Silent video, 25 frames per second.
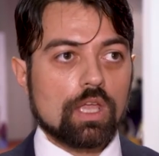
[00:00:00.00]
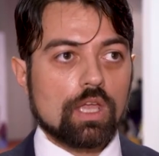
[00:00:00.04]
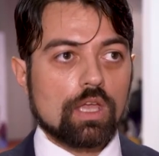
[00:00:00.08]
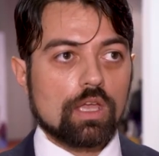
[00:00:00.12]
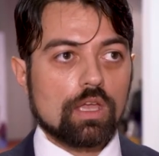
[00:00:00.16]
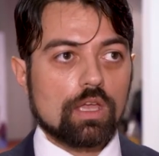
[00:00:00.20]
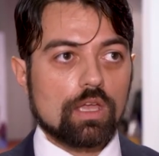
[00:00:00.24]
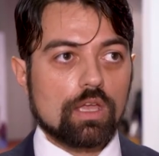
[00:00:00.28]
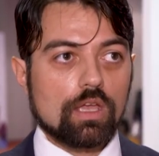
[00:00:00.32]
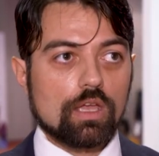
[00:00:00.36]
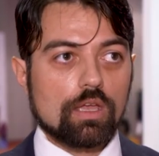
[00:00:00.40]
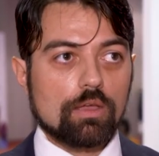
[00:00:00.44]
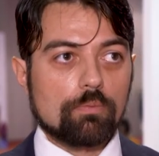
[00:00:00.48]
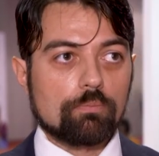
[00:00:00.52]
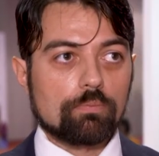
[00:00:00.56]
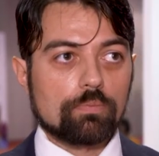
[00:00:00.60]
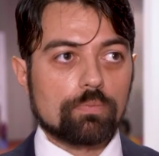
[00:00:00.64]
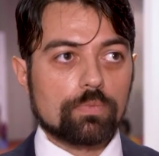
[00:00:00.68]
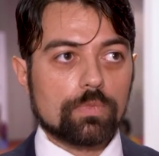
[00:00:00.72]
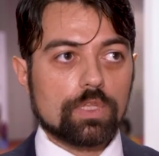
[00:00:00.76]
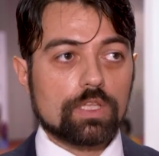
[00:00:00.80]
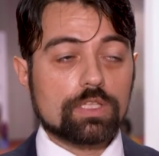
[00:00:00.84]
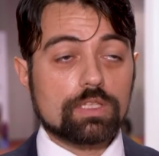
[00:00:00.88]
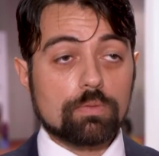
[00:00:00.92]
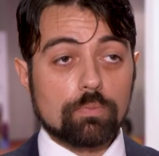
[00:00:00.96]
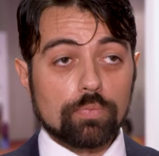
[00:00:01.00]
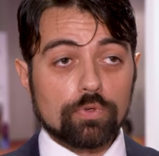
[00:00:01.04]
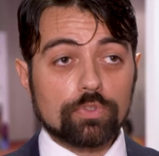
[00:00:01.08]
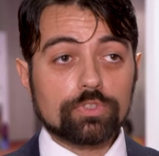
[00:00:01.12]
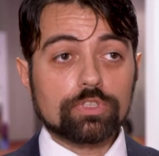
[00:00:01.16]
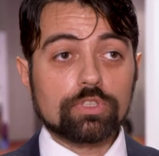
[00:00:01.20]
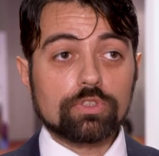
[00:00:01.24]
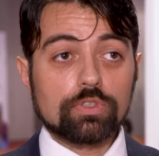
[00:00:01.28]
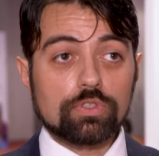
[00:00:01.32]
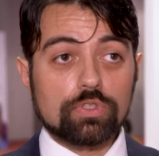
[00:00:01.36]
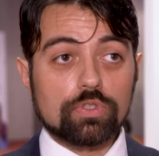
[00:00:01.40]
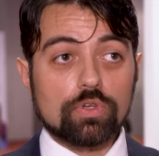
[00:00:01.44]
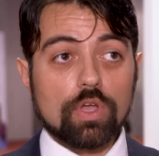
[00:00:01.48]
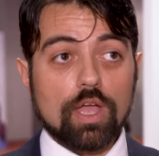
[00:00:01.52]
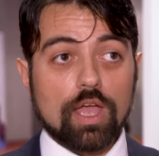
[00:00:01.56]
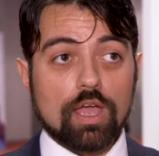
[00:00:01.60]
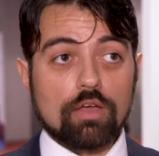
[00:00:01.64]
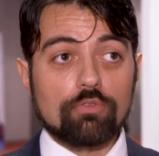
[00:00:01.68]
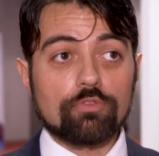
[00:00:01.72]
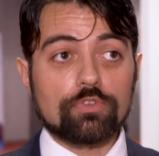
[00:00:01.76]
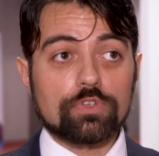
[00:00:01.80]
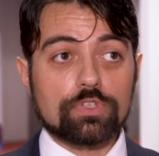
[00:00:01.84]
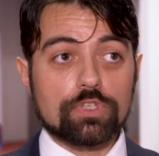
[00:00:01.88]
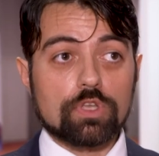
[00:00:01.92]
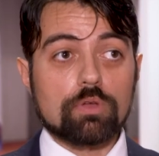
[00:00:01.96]
It's important to
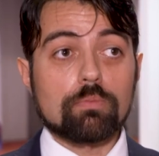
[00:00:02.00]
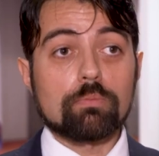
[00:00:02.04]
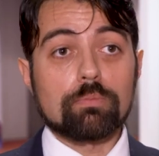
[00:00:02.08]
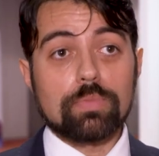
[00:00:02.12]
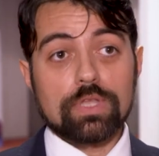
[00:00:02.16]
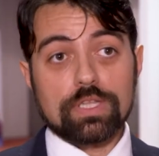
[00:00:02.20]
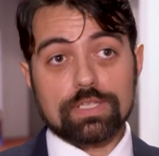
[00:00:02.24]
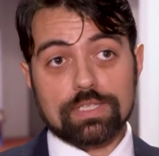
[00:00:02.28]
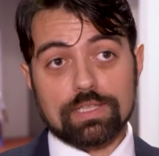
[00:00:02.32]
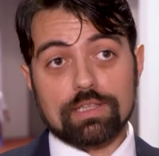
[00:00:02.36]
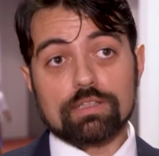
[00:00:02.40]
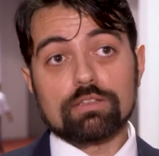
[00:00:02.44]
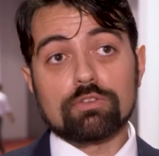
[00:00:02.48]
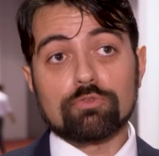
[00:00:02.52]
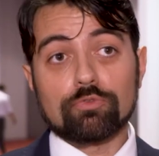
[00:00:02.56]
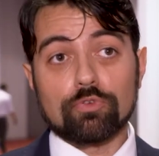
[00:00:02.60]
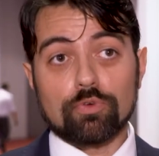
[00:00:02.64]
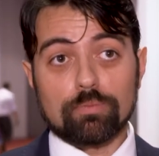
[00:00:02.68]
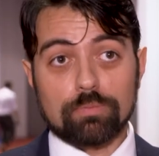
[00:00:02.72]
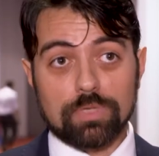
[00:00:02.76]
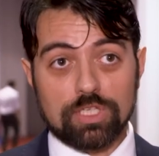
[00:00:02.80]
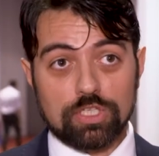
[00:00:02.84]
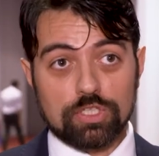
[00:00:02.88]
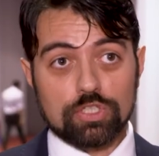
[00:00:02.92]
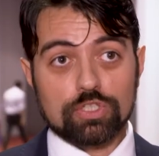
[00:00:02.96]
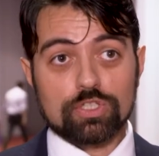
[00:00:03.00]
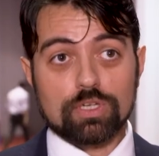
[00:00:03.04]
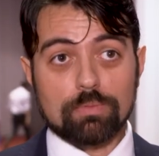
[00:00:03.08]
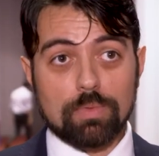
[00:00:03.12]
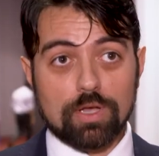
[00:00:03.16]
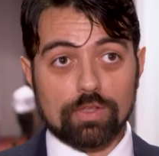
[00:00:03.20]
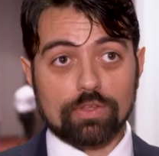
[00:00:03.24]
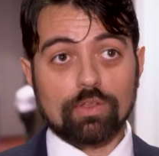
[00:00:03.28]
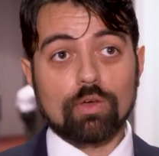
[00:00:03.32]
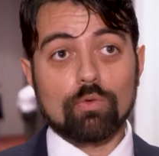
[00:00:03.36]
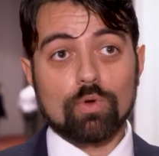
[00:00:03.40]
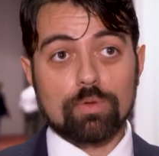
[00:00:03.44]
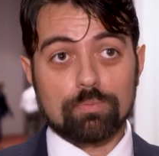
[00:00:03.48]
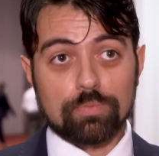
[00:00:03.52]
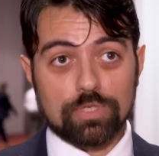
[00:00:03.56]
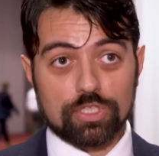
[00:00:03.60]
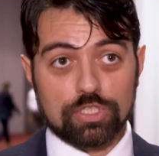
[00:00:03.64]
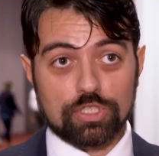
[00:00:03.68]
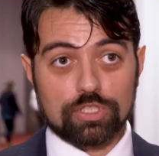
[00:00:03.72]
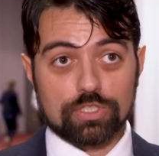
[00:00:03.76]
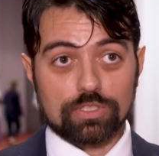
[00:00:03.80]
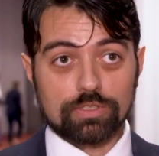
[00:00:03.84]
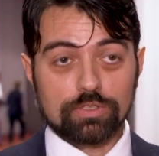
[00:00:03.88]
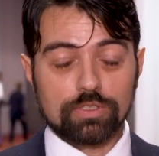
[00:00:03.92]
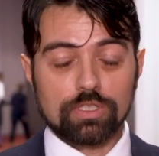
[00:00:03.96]
have some baseline information about our
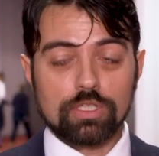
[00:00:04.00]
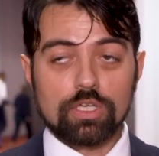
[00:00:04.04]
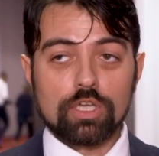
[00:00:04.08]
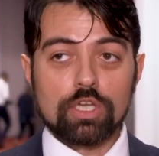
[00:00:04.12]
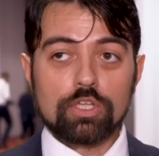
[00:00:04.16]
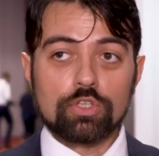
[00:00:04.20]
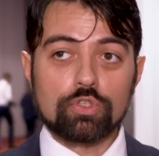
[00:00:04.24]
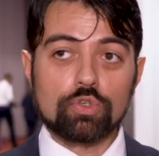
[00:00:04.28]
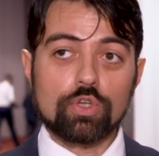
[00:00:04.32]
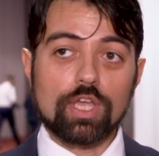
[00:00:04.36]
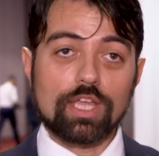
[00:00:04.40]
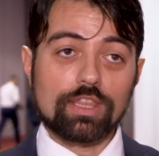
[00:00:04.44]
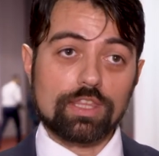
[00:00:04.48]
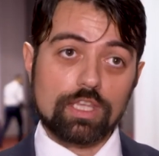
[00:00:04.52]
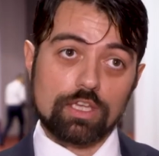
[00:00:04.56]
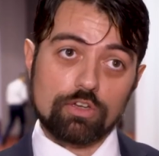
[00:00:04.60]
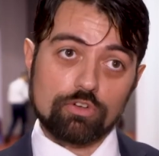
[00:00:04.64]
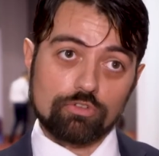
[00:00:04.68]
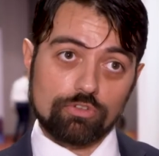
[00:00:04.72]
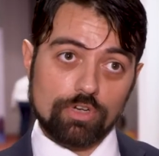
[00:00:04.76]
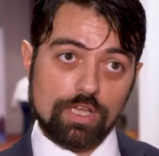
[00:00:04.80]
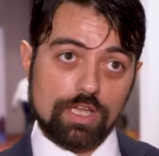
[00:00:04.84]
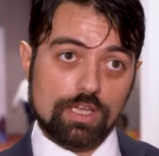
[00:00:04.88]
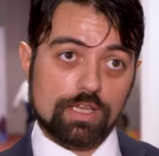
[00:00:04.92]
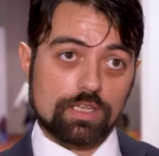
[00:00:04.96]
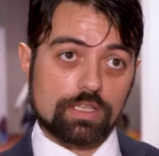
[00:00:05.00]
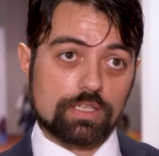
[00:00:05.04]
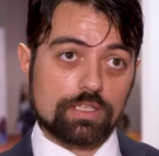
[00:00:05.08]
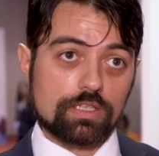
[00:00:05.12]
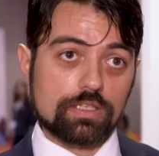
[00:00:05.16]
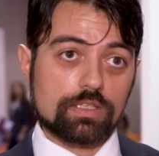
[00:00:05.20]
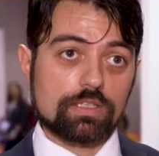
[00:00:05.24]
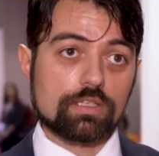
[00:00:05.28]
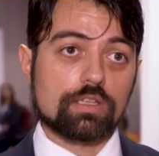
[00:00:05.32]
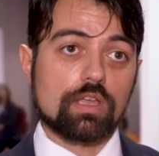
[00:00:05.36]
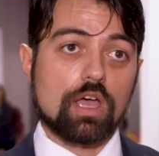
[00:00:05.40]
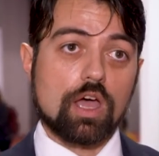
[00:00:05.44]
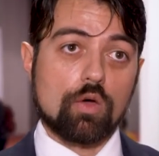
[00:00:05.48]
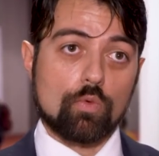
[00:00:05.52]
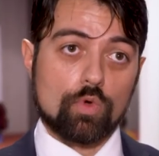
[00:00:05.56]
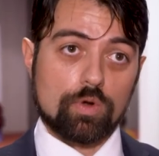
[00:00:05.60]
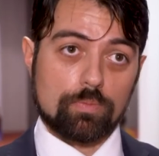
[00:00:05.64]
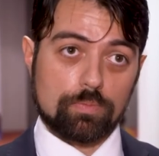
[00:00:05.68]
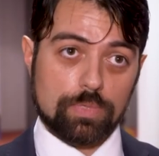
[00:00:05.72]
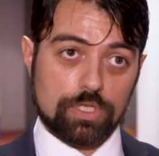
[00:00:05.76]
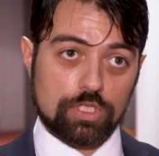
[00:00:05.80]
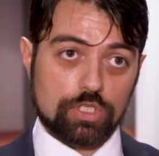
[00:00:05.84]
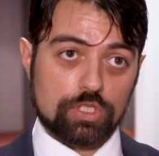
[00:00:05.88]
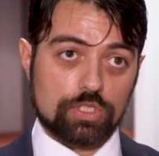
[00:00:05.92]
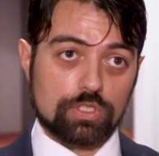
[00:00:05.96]
patient to categorize our
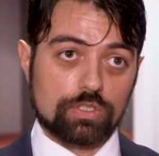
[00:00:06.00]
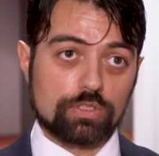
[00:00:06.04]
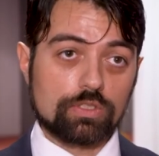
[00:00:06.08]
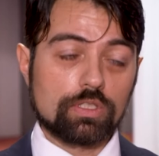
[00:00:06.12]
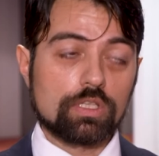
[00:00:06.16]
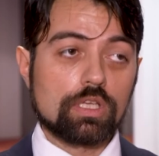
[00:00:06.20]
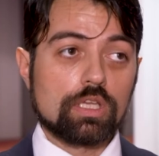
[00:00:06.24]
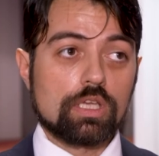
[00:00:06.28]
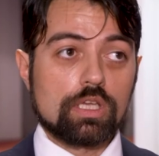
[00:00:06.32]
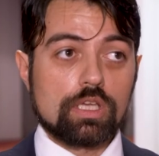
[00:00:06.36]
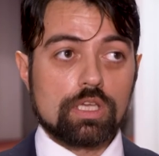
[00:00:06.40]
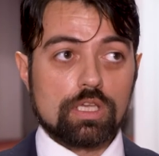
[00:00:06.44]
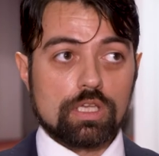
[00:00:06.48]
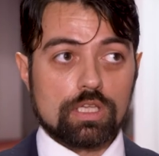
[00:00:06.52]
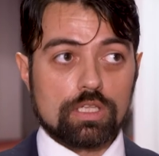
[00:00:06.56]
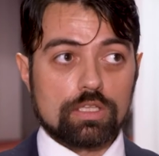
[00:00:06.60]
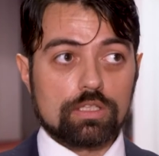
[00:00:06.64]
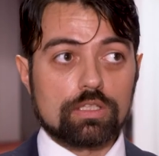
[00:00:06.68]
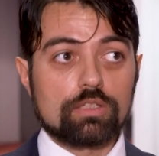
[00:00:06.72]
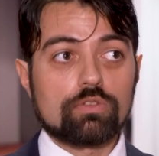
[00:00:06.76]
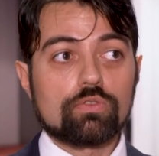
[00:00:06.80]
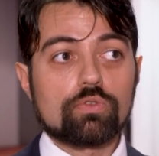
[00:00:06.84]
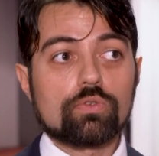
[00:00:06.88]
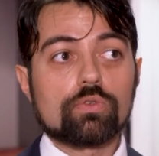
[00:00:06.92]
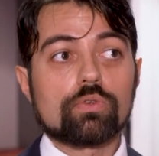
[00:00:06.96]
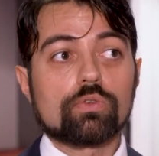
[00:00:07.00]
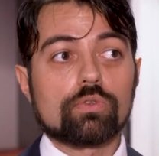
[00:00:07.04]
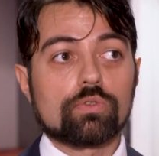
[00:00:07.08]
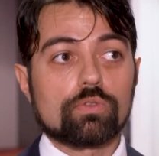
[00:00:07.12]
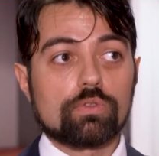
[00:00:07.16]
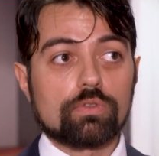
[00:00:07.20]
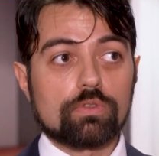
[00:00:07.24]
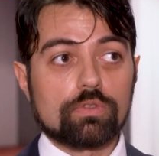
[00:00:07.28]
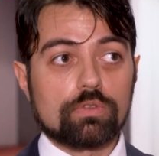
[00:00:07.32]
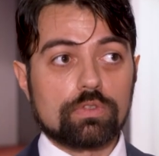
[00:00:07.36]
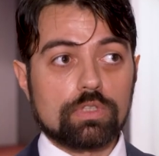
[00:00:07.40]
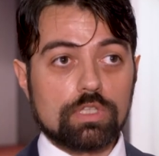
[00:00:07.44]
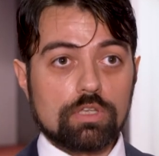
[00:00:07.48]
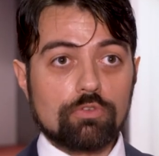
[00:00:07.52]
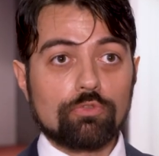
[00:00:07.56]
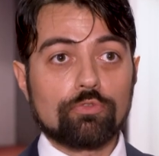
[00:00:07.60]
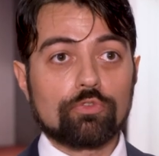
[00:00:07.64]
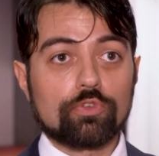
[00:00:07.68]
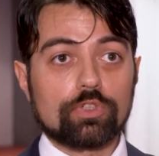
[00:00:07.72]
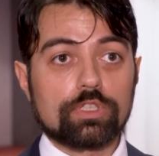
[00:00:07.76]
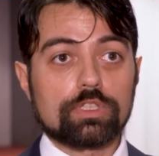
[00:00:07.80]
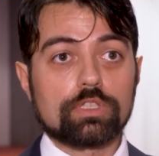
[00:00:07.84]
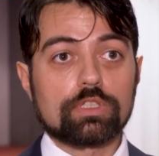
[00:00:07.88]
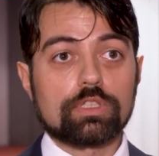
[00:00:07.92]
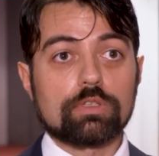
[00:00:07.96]
patient into
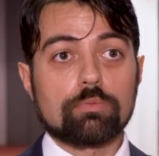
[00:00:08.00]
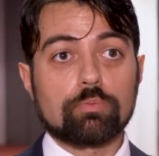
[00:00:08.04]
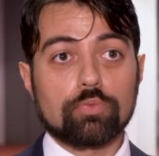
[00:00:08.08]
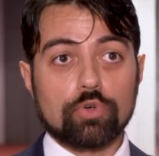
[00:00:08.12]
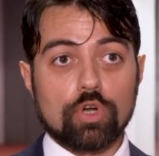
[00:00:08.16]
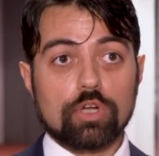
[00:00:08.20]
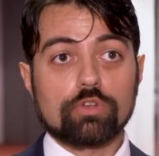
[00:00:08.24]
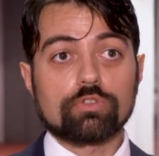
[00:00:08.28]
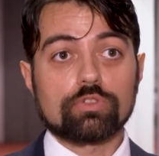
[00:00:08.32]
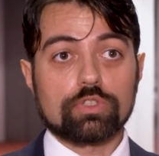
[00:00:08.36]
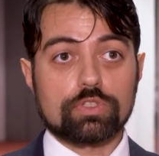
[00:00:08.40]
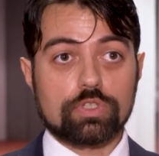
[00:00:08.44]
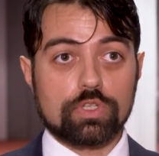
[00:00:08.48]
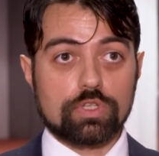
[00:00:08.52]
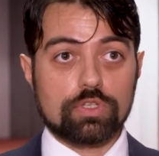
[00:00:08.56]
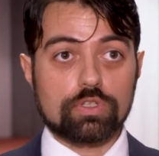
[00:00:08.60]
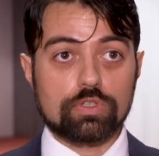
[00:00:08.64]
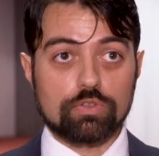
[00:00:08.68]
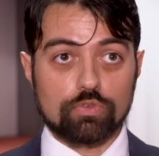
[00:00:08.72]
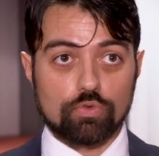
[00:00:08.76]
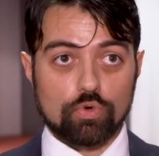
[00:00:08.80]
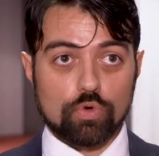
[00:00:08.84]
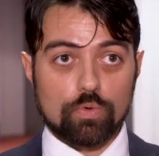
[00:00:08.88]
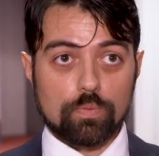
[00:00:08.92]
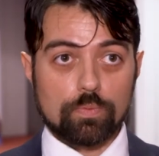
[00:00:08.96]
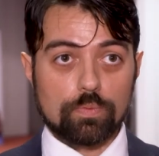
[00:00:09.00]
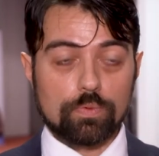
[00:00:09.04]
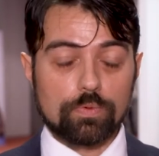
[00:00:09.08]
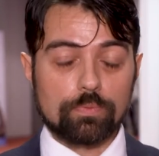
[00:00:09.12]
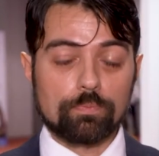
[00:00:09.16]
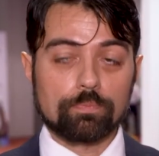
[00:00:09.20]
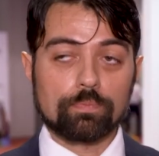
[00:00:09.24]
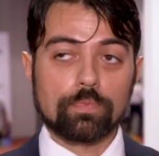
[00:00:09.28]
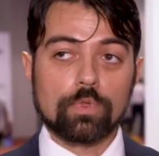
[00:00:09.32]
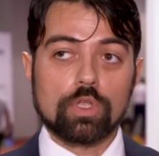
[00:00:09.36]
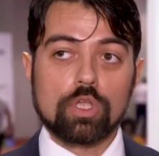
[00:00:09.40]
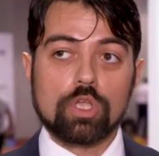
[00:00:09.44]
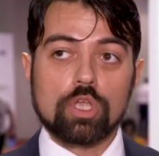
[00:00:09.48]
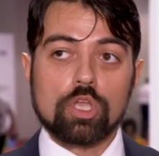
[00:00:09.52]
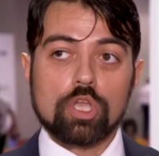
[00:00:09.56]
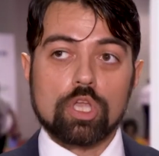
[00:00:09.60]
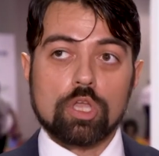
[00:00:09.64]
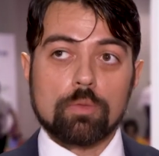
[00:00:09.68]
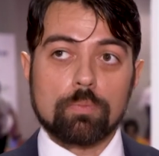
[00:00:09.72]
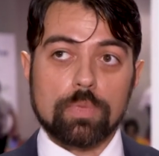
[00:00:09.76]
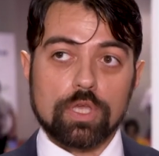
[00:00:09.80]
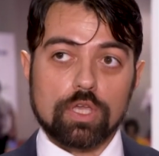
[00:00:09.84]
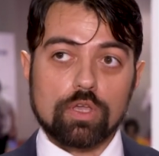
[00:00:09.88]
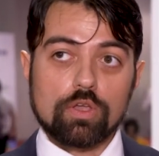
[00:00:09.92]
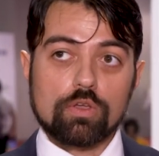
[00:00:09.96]
different prognosis group,
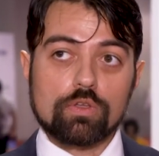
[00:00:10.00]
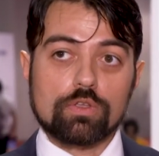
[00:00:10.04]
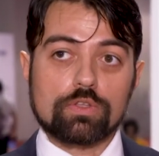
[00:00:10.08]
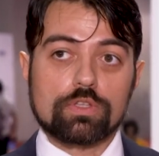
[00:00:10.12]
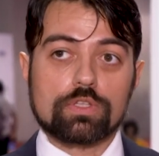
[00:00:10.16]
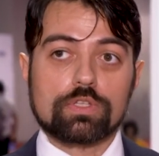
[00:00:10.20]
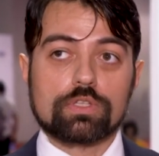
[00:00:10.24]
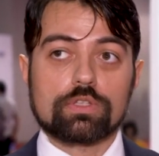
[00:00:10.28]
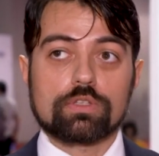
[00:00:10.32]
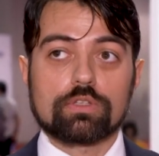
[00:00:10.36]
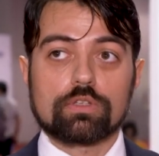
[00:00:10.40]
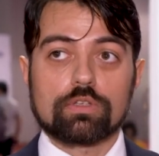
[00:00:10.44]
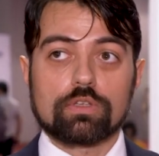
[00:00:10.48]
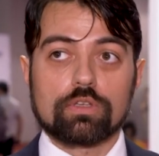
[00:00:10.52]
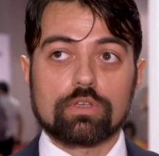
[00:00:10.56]
because